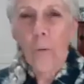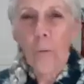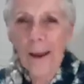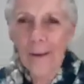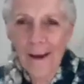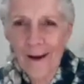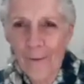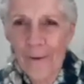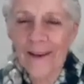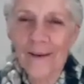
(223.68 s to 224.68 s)
Way back
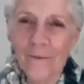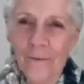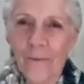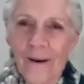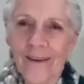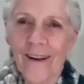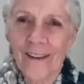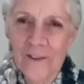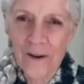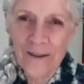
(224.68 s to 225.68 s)
when I
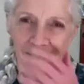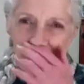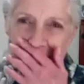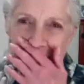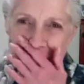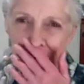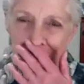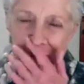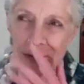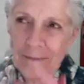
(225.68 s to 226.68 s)
started Aikido in
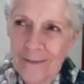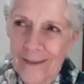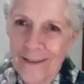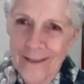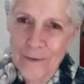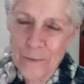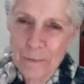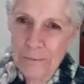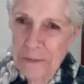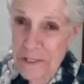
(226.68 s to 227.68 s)
the
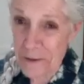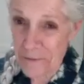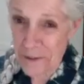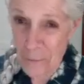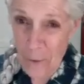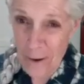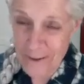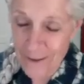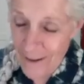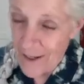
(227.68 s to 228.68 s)

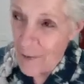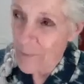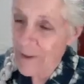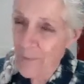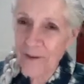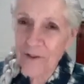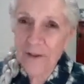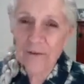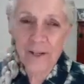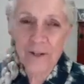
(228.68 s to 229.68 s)
1971, but around
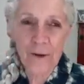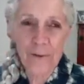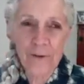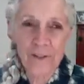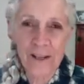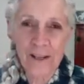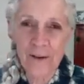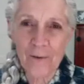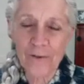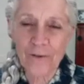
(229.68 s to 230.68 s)
72, I was
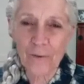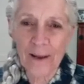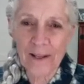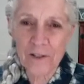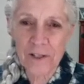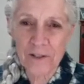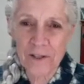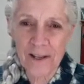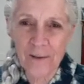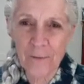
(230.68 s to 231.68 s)
studying with Duran Sensei.